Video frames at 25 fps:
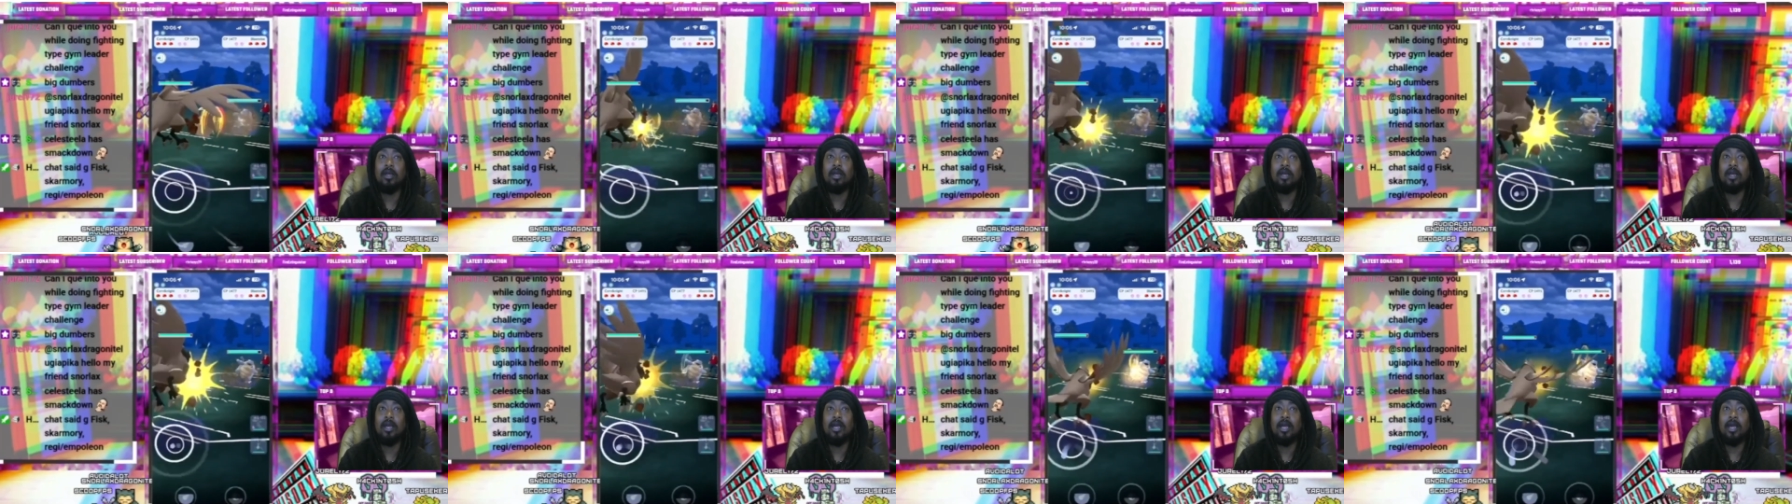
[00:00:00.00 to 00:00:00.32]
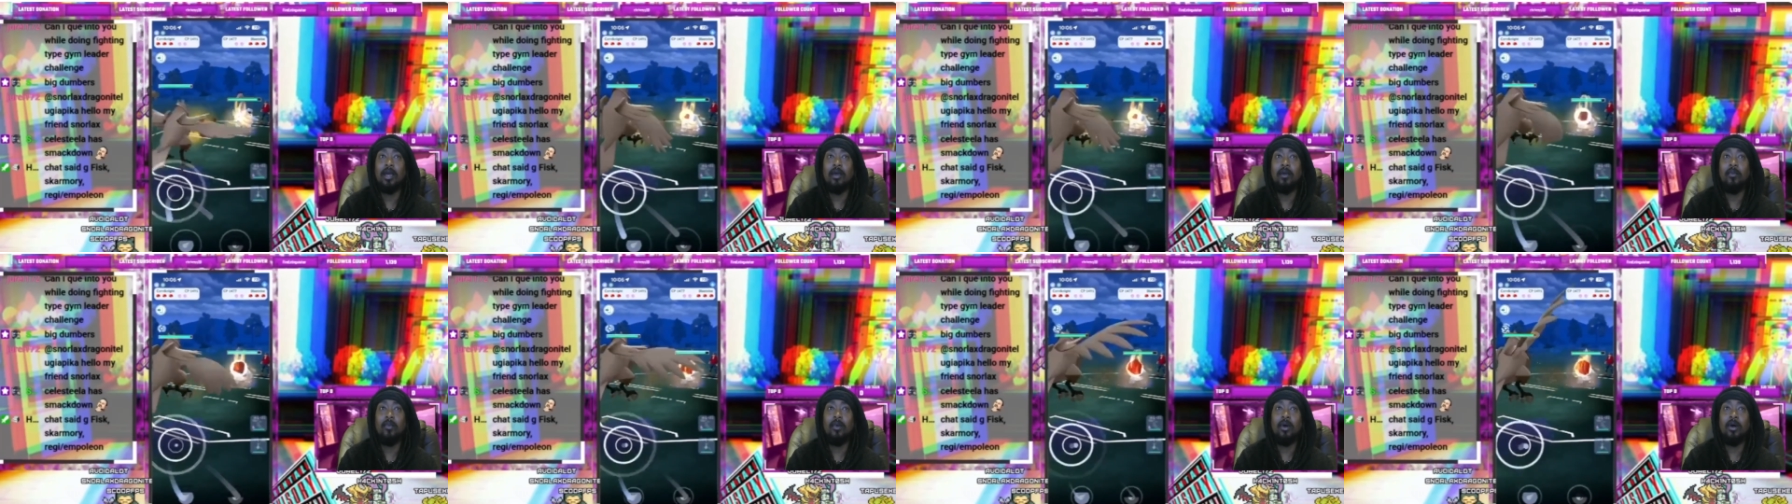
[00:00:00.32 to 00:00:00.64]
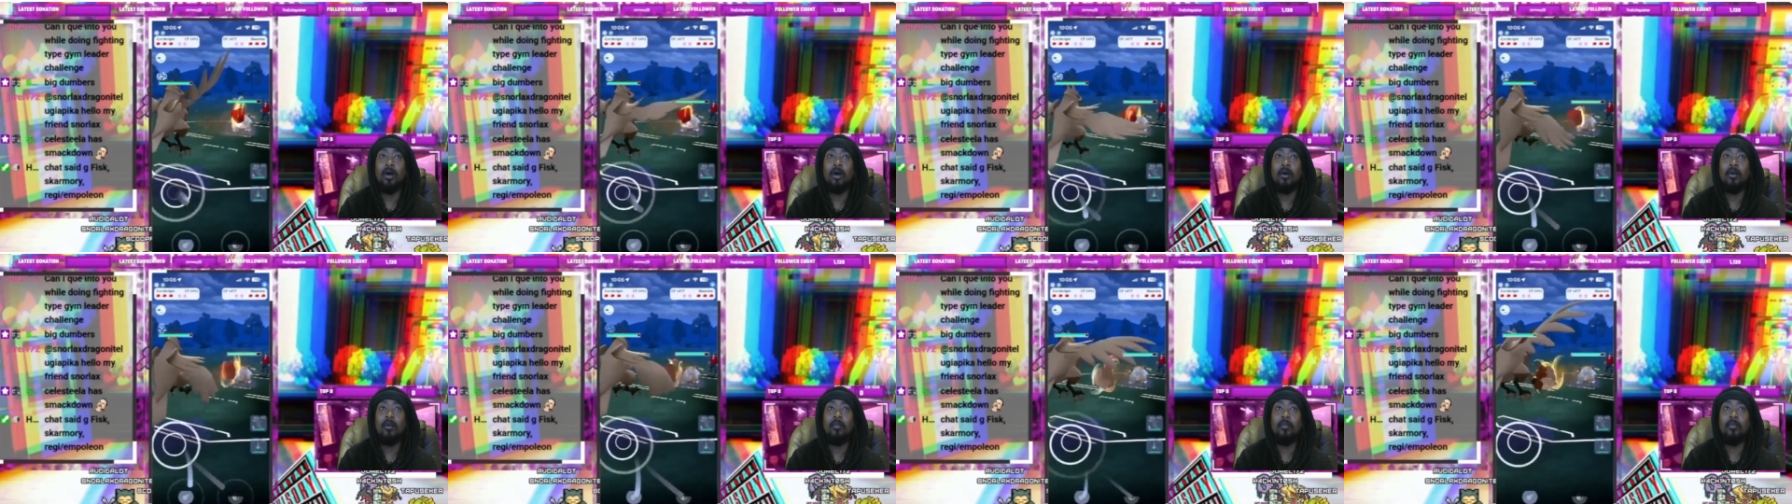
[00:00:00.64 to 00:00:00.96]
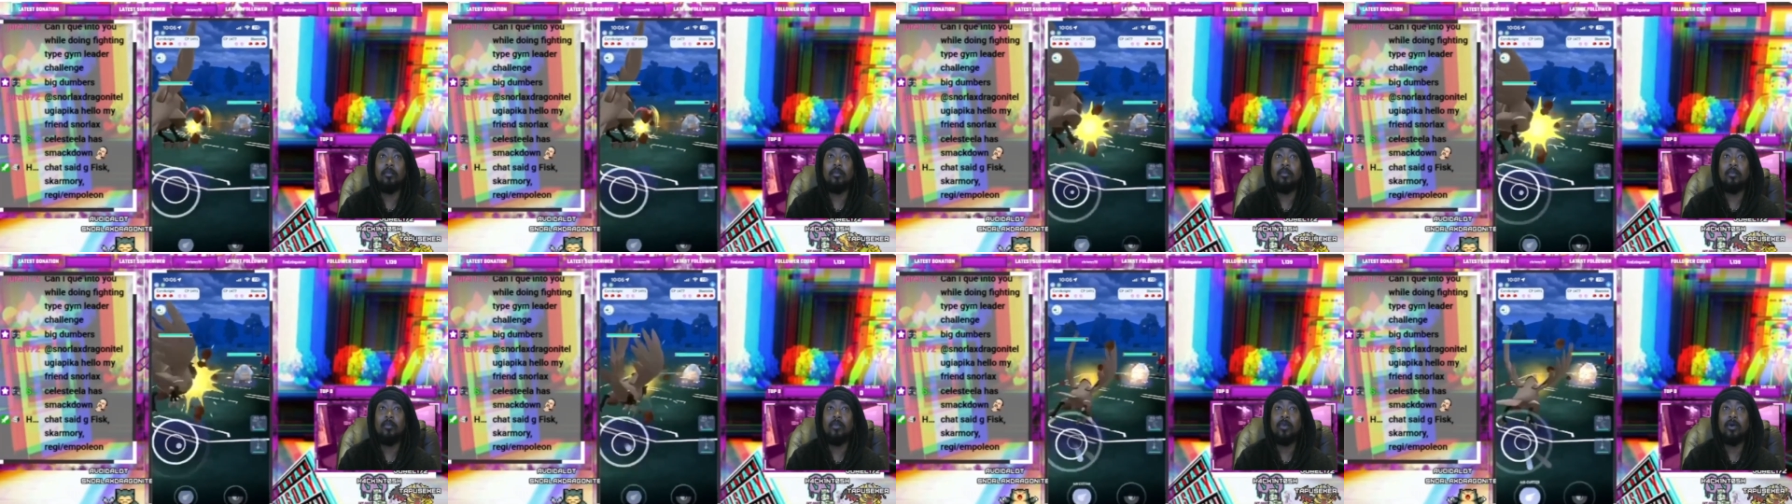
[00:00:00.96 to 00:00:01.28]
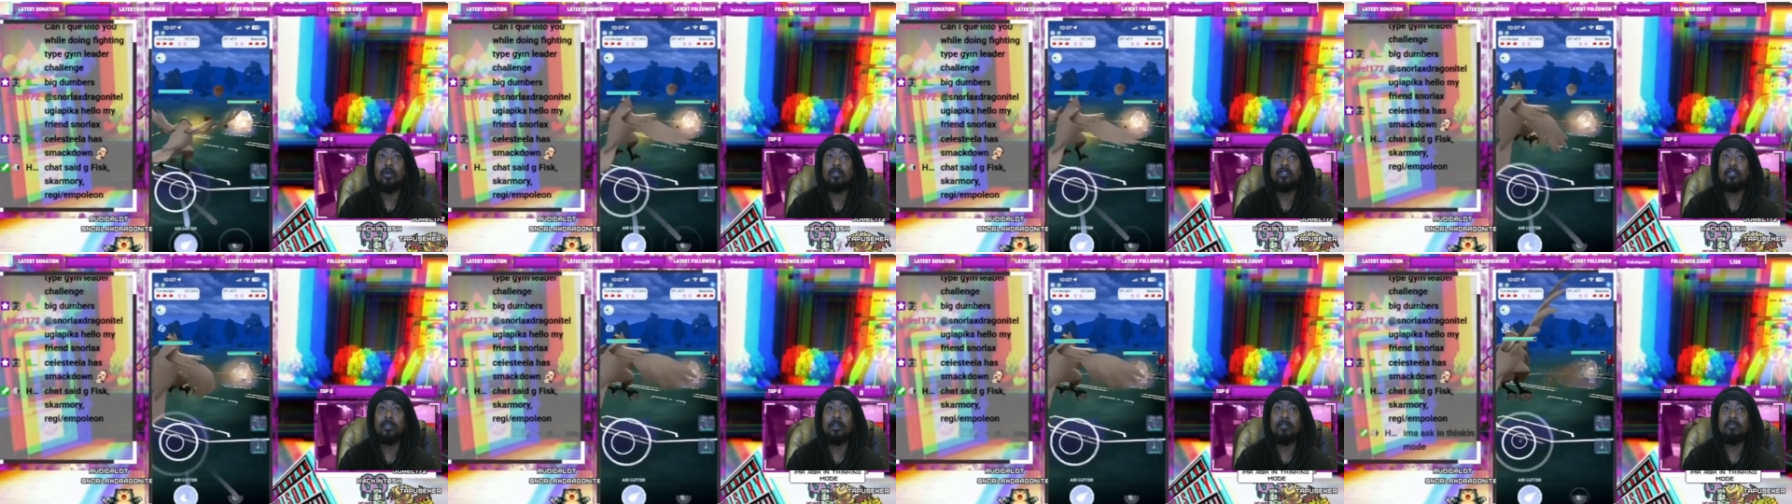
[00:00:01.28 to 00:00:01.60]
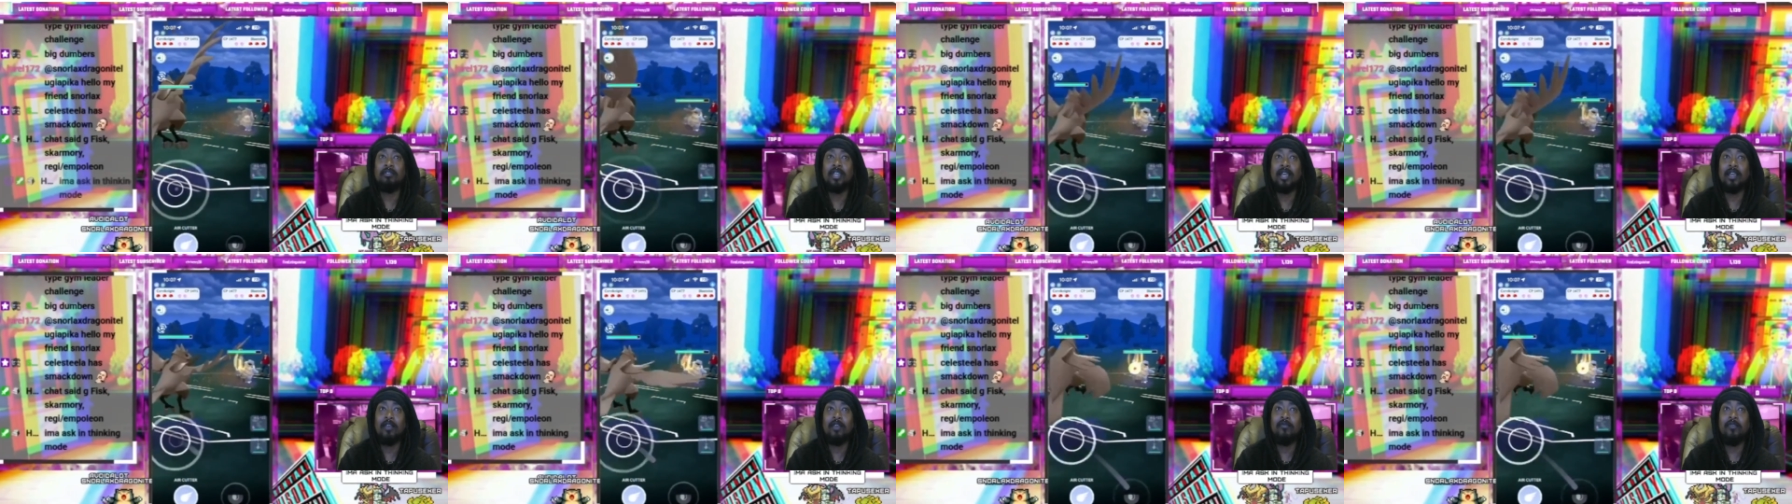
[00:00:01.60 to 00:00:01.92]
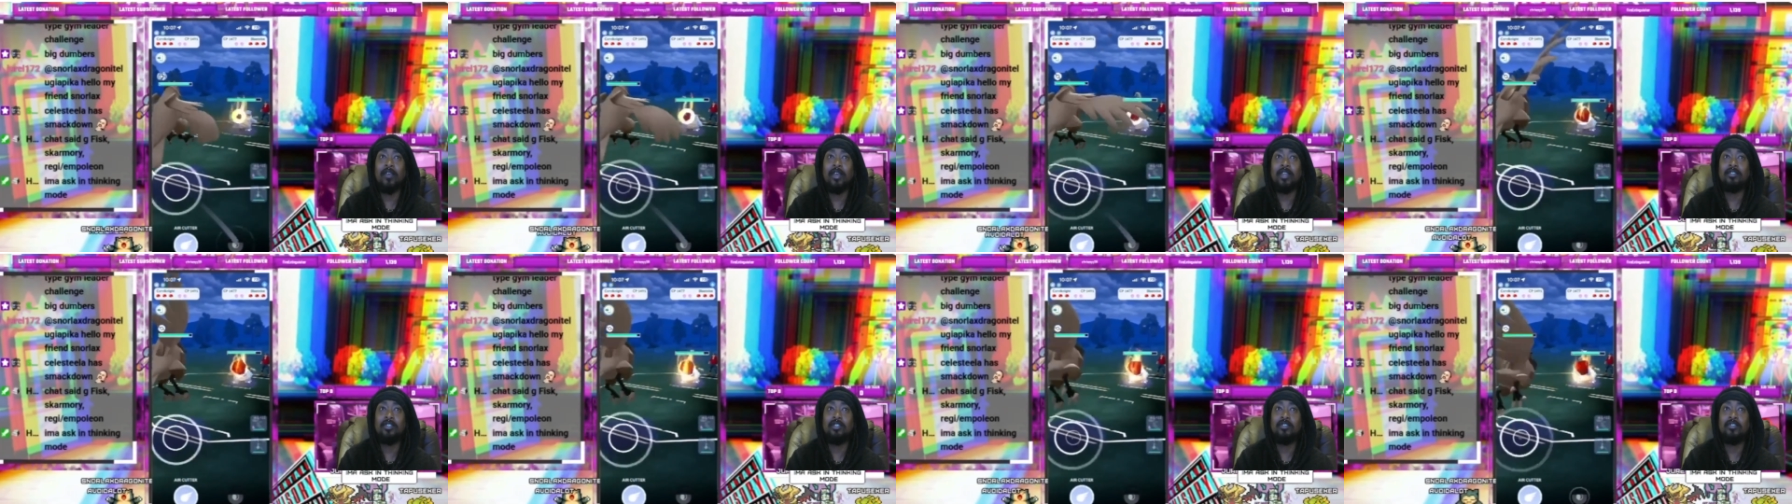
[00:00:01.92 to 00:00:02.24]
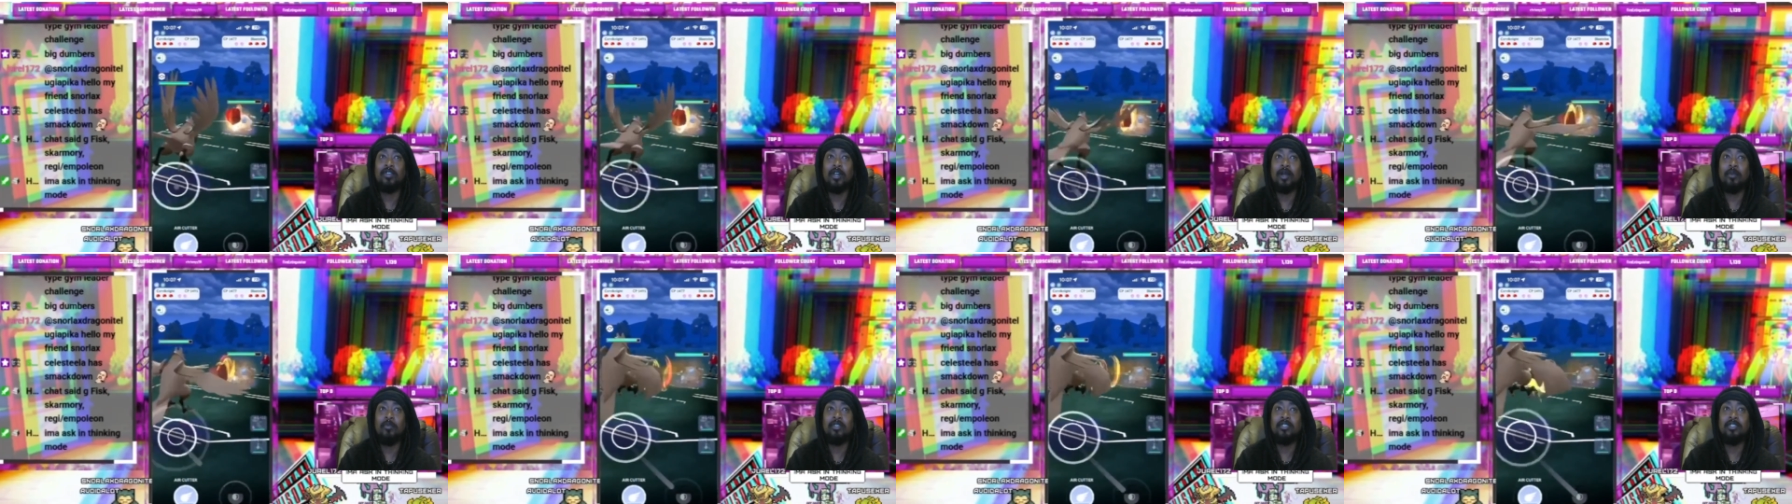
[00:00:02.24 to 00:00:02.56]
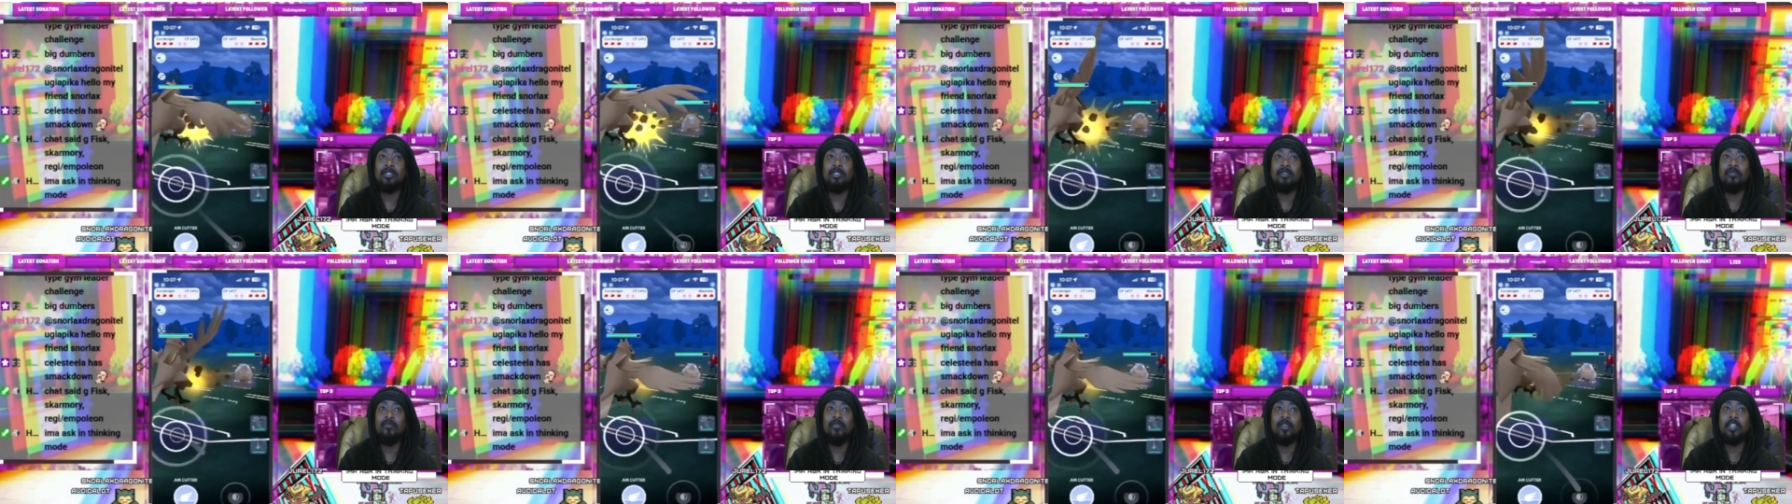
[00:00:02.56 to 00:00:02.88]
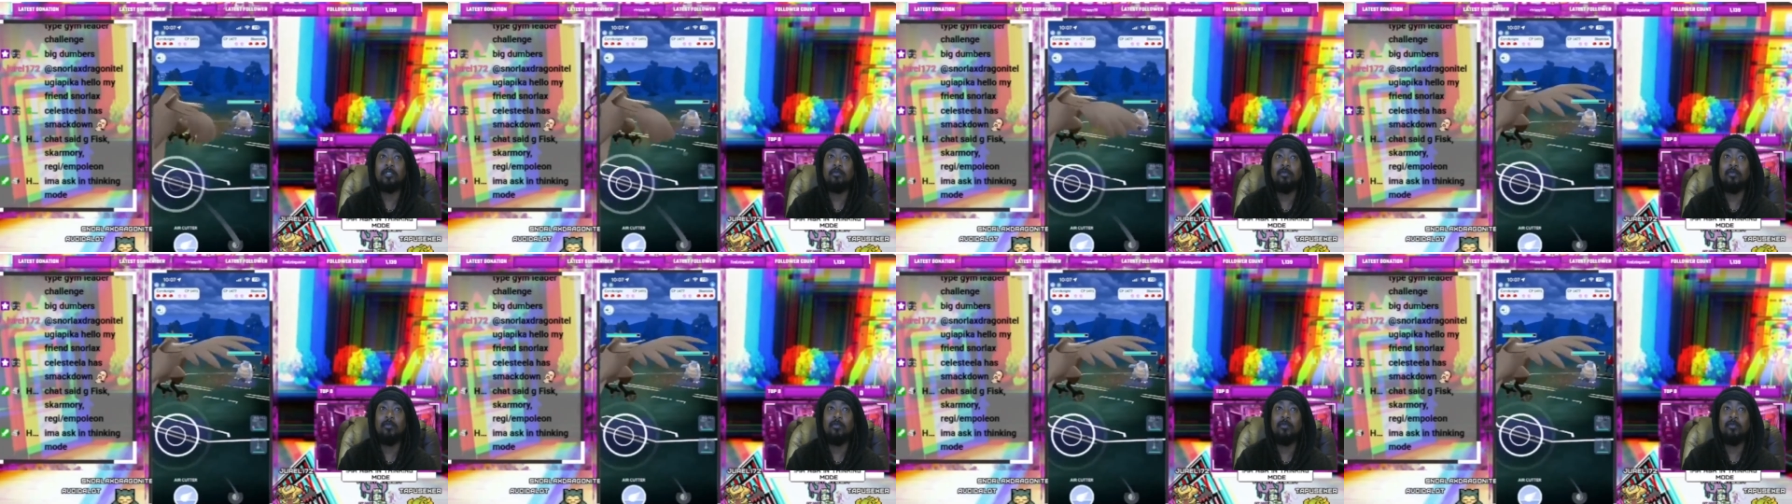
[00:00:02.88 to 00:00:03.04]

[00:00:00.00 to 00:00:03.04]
And we also have Psychic Fangs to drop his defense,